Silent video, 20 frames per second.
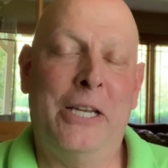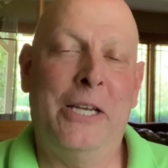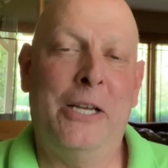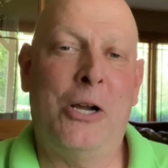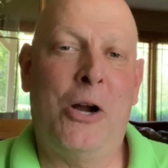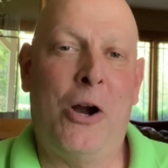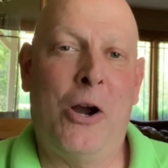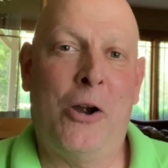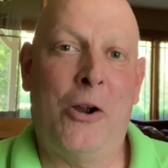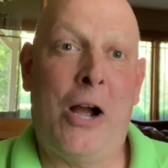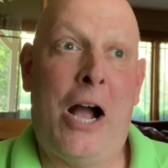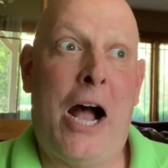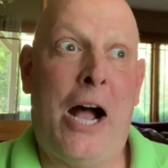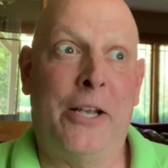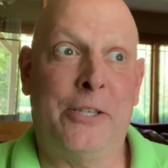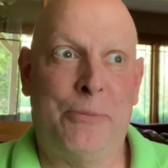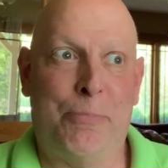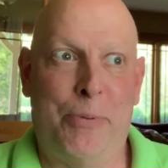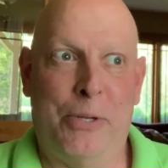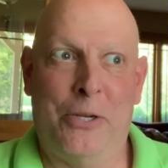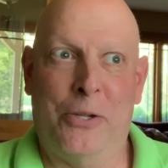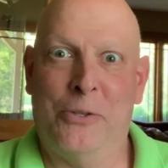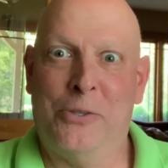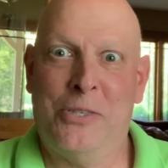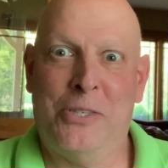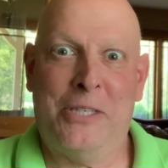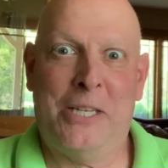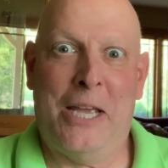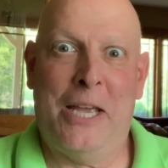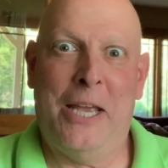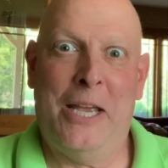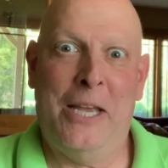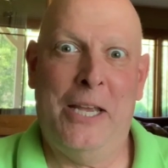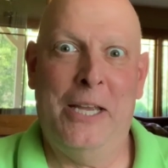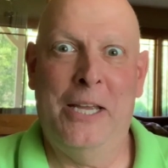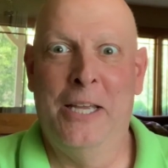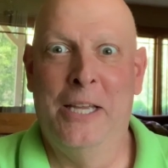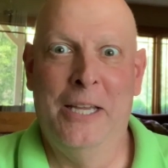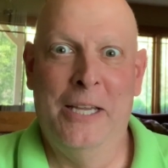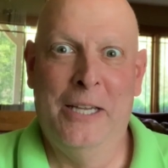ER hospital stay